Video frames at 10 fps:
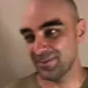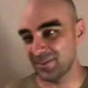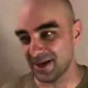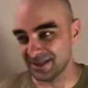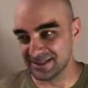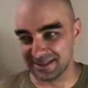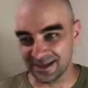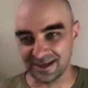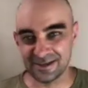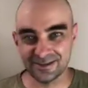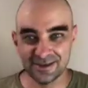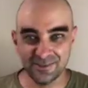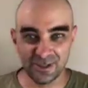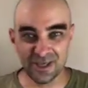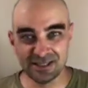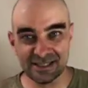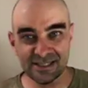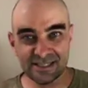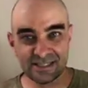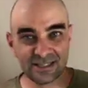But yeah, this
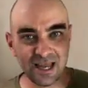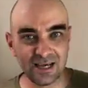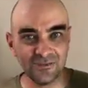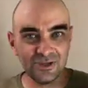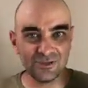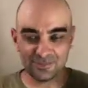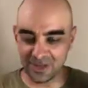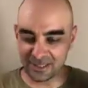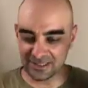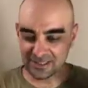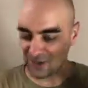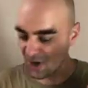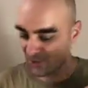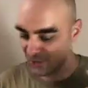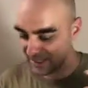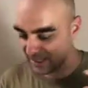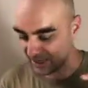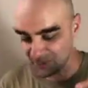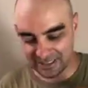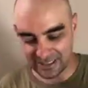is kind of a new space. Not really.
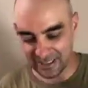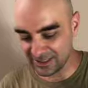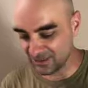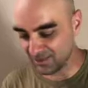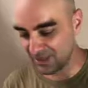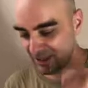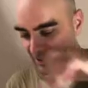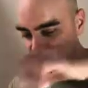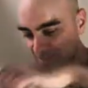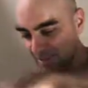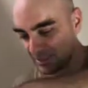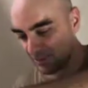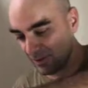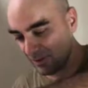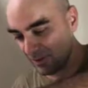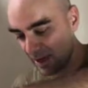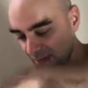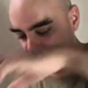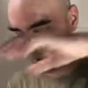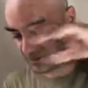I wouldn't say this would be a new space. I've been doing
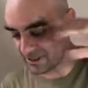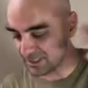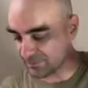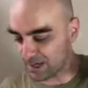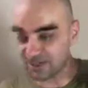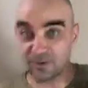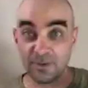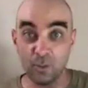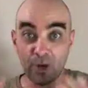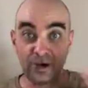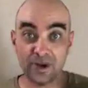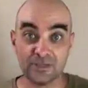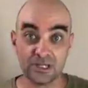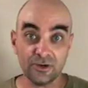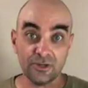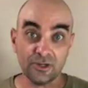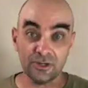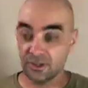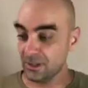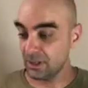lives here. This is my sort of my warehouse area,
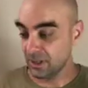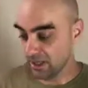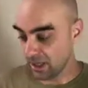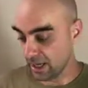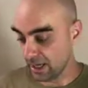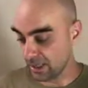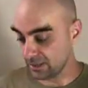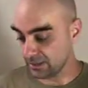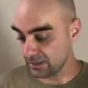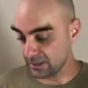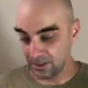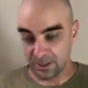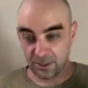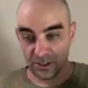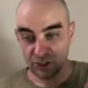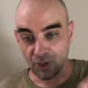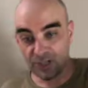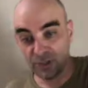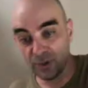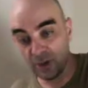and so I
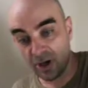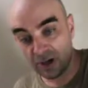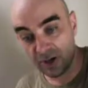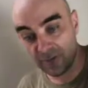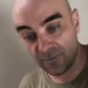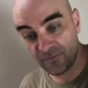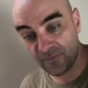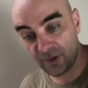do a lot of